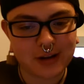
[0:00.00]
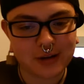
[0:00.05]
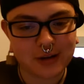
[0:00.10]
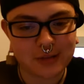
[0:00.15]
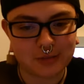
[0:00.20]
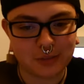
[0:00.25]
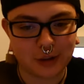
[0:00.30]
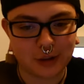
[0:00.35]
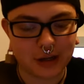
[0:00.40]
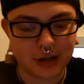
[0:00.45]

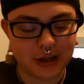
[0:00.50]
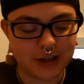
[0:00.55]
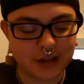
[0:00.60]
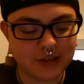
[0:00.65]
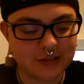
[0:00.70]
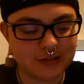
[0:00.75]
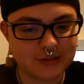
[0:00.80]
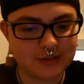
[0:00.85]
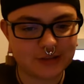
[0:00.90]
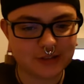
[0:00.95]
But
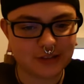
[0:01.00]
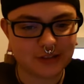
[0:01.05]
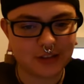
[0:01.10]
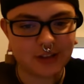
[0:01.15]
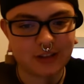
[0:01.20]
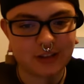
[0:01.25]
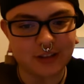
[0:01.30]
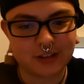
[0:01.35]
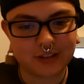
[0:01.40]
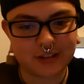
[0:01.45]

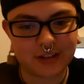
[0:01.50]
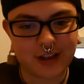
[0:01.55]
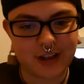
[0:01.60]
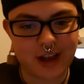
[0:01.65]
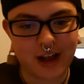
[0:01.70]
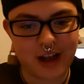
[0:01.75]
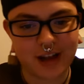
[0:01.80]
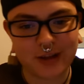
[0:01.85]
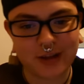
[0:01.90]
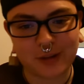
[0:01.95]

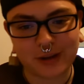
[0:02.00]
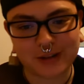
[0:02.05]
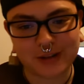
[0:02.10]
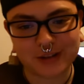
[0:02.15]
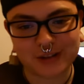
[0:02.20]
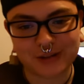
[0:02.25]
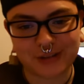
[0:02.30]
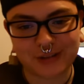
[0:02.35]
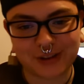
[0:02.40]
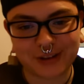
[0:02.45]
I get by
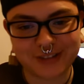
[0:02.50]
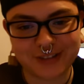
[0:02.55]
just fine.